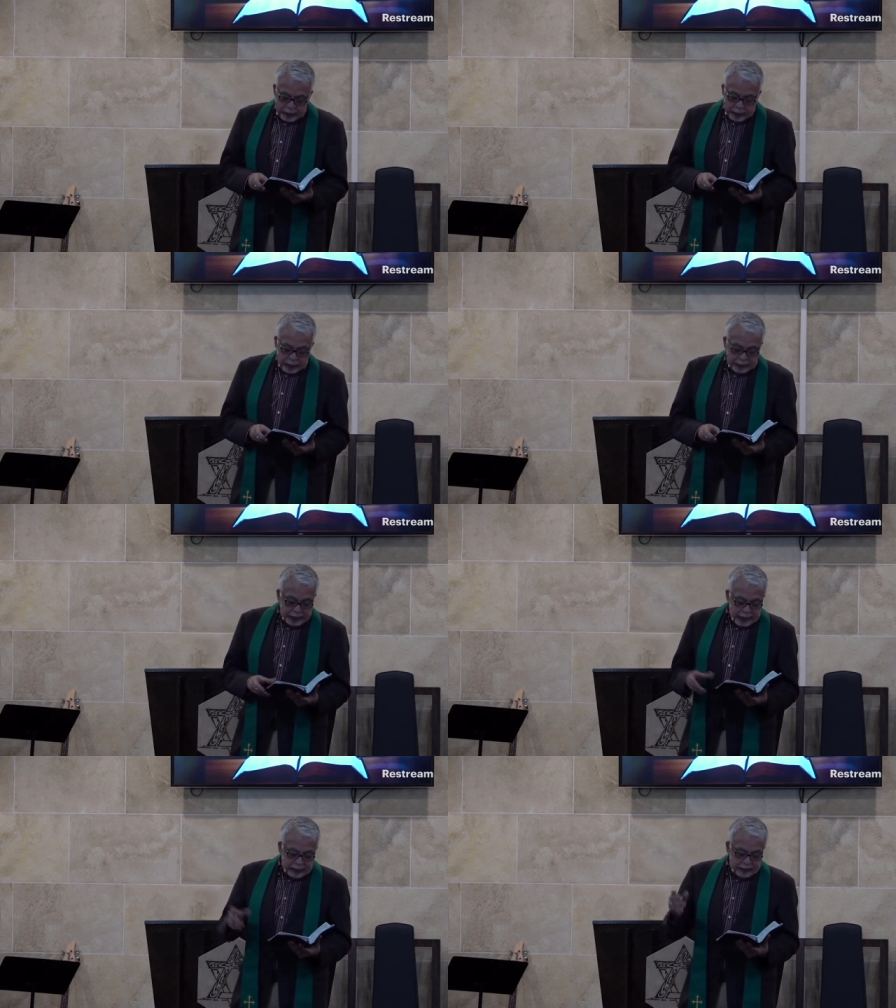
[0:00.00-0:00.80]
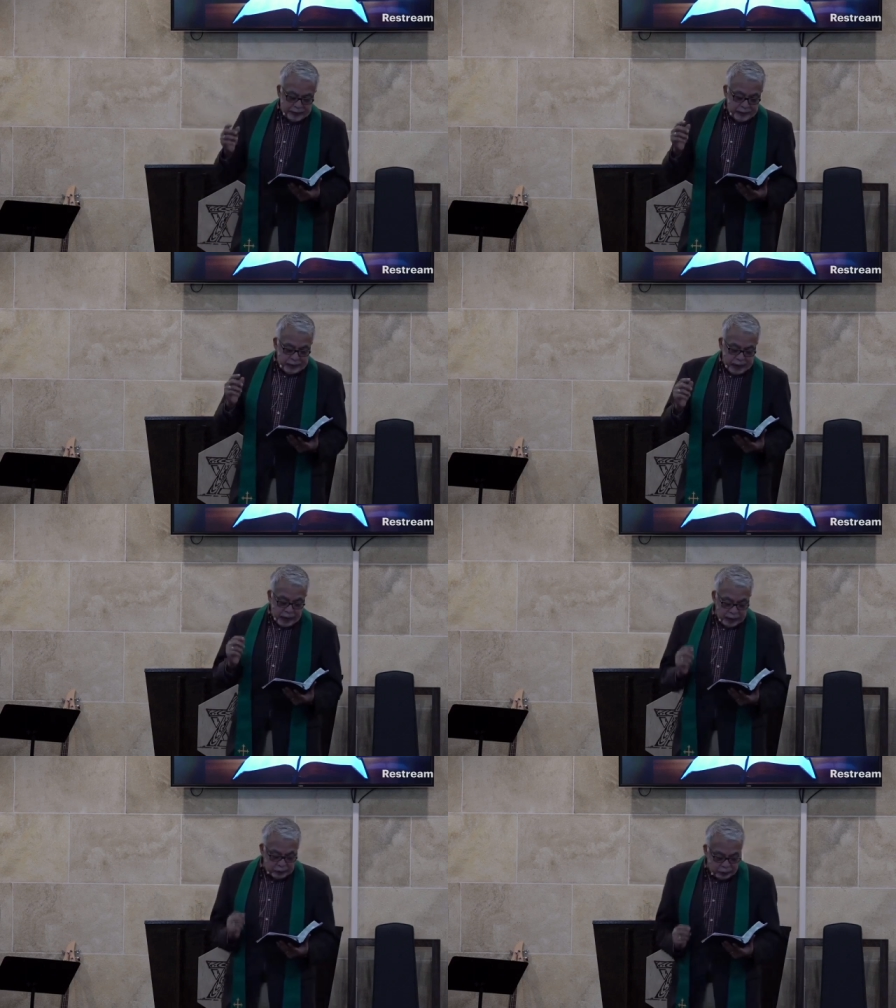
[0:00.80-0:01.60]
He says,
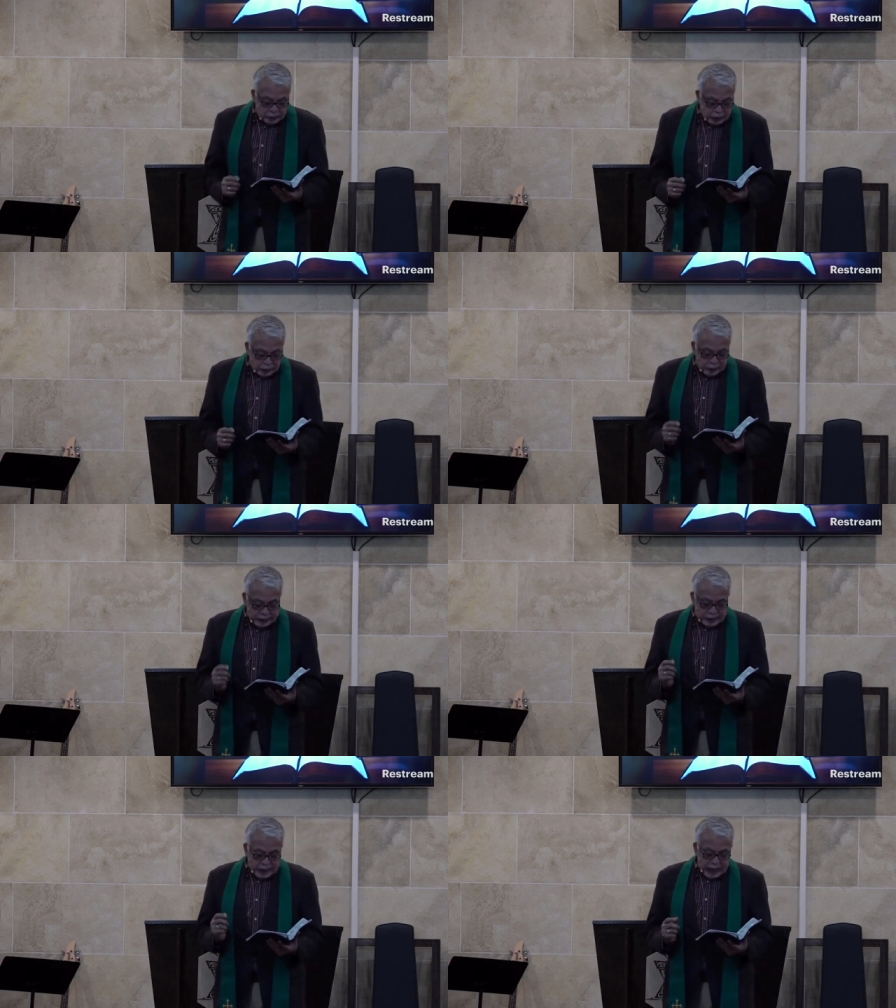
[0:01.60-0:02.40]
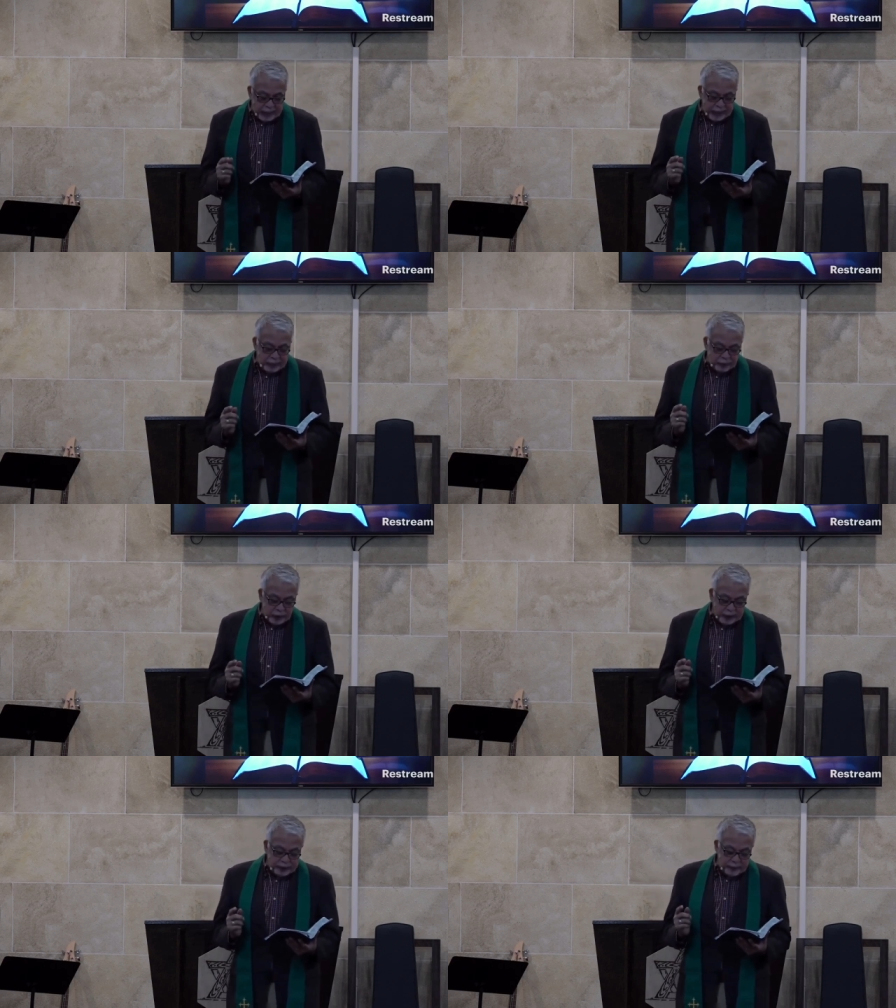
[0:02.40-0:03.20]
our struggle is not against
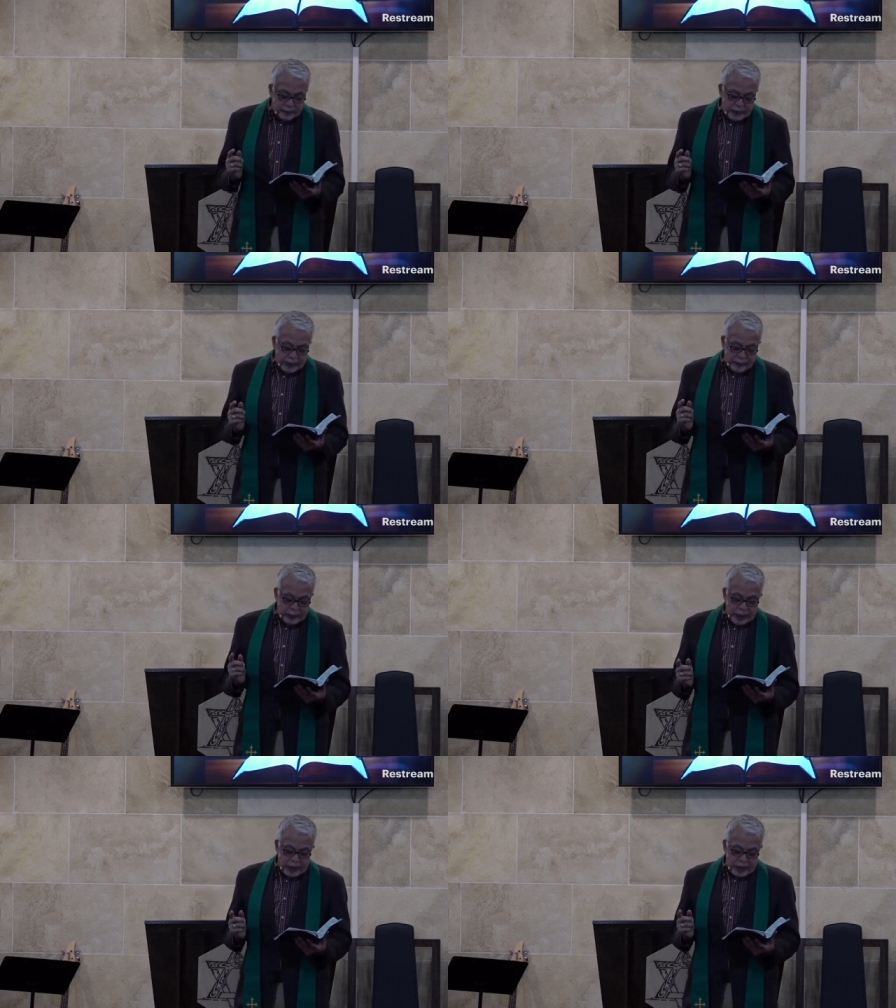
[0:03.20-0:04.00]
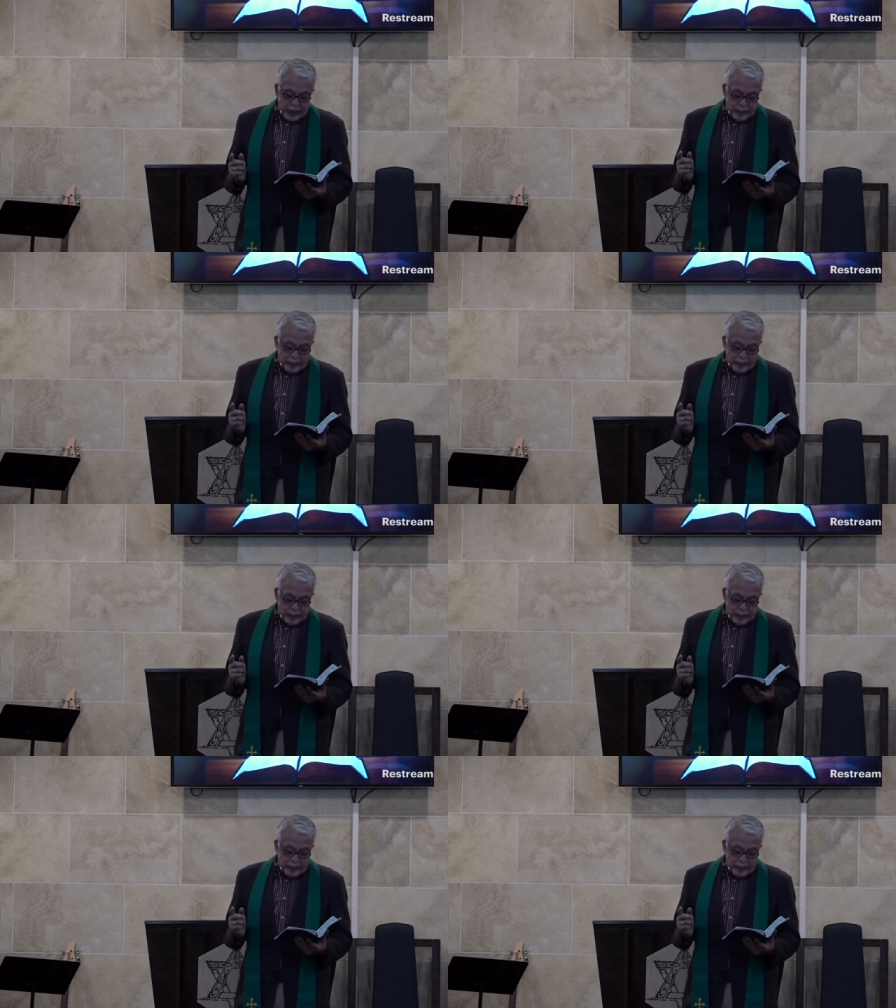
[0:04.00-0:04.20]
flesh and blood,